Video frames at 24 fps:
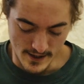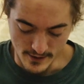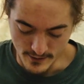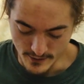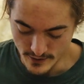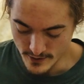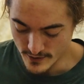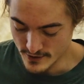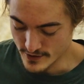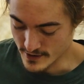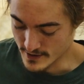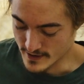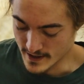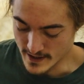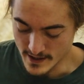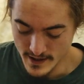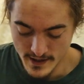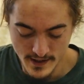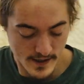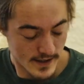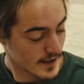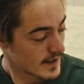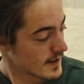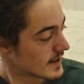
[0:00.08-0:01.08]
know usually
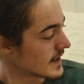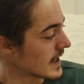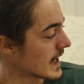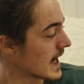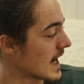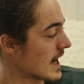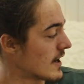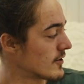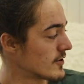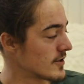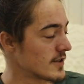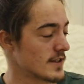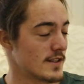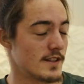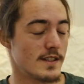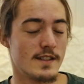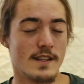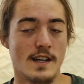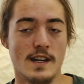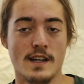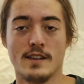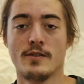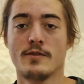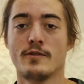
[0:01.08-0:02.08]
the couch is
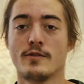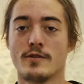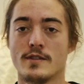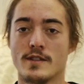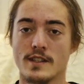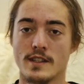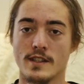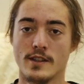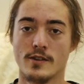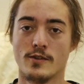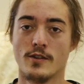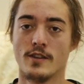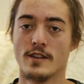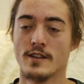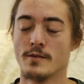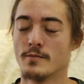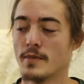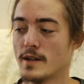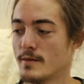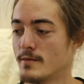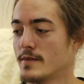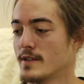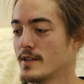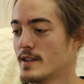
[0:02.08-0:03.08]
designed for sitting on it,
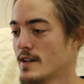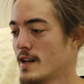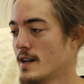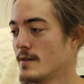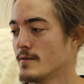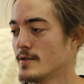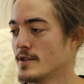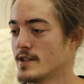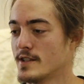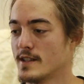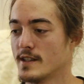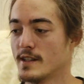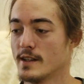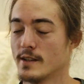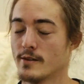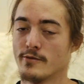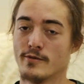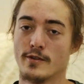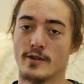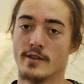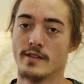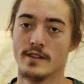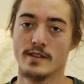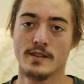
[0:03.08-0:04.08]
but I'm just sitting in
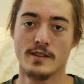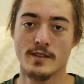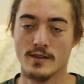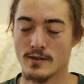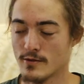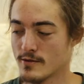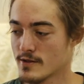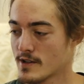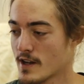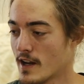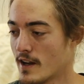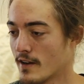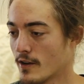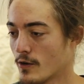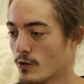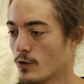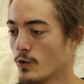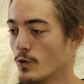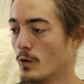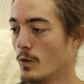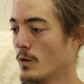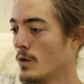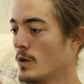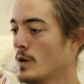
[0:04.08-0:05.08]
front of it. Looks kind of
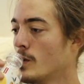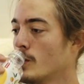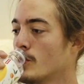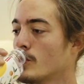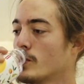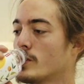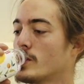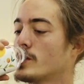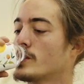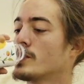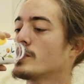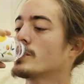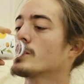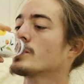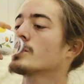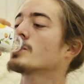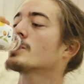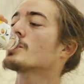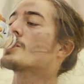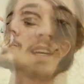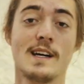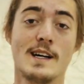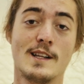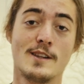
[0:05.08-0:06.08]
cool.
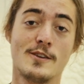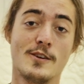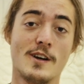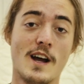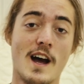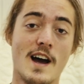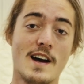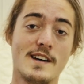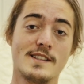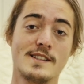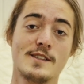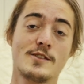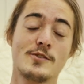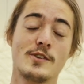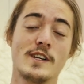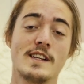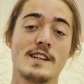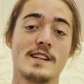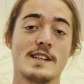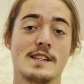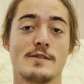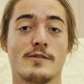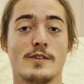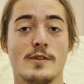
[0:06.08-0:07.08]
Hello guys,
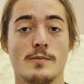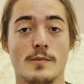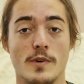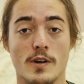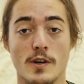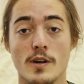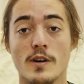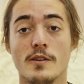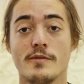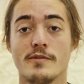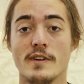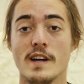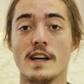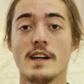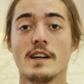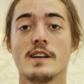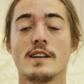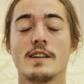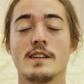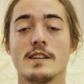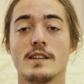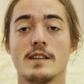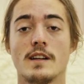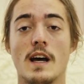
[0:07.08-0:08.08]
greetings from Hefei
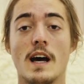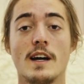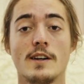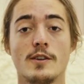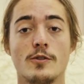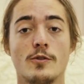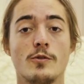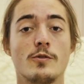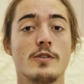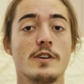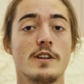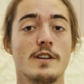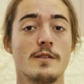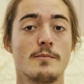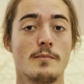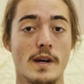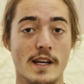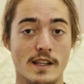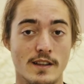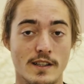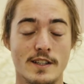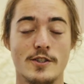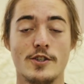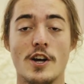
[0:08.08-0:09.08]
in Anhui,
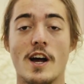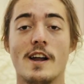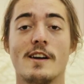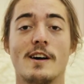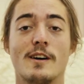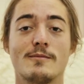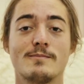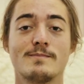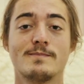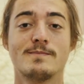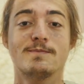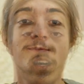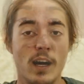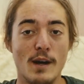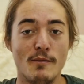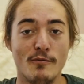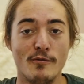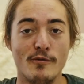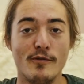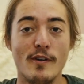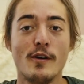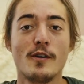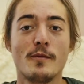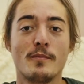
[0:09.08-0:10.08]
mainland China. I'm
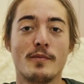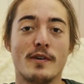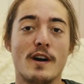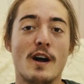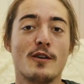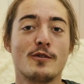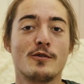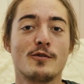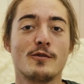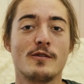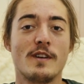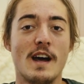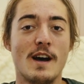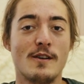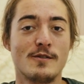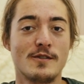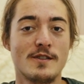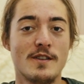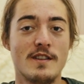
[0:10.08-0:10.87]
very proud to announce